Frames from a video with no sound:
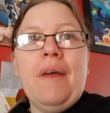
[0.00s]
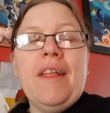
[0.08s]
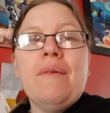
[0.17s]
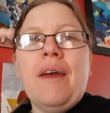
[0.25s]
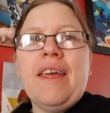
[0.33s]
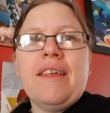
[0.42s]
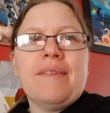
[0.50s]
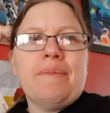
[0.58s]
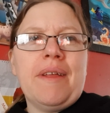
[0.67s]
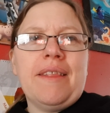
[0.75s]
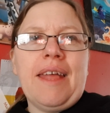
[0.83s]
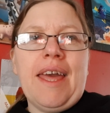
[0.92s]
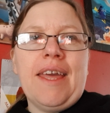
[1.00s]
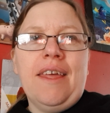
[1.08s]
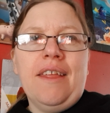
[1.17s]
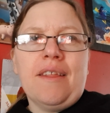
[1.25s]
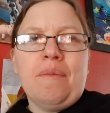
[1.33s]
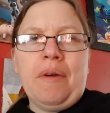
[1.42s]
Anyway, it's
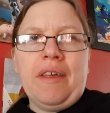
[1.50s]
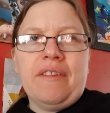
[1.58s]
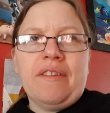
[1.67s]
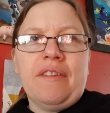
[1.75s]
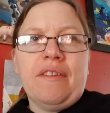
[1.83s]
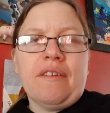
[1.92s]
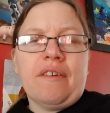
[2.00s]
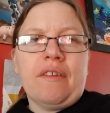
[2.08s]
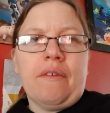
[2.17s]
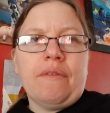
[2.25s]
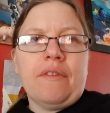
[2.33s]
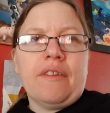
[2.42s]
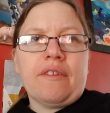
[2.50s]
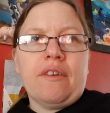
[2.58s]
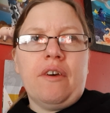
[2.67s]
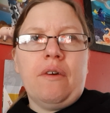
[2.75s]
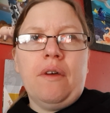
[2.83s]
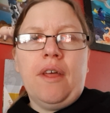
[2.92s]
Monday, the boys have gone off to
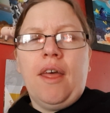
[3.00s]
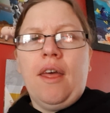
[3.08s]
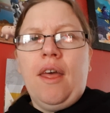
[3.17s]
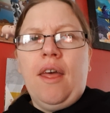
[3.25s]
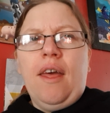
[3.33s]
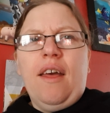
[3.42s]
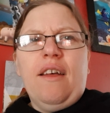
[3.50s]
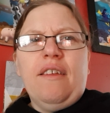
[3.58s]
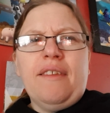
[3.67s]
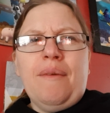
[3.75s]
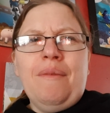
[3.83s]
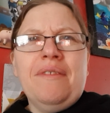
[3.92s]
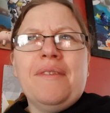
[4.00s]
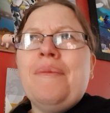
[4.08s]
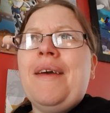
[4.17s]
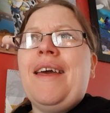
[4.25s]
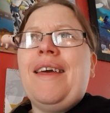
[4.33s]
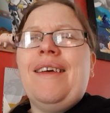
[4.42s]
school. Some of us a
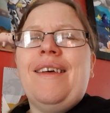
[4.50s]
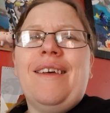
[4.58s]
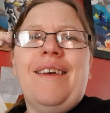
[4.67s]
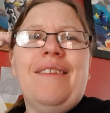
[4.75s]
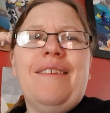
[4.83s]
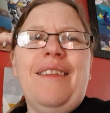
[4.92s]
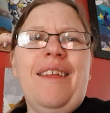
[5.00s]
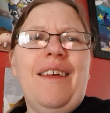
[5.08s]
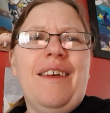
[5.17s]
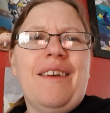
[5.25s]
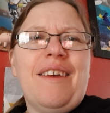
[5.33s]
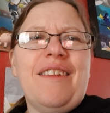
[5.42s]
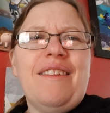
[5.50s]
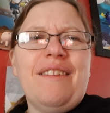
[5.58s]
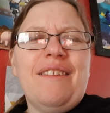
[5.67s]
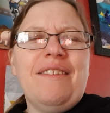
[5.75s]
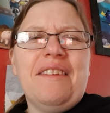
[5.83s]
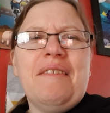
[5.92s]
bit, I don't know, he
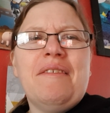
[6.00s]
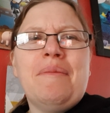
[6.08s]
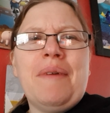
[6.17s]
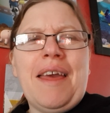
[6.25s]
doesn't seem to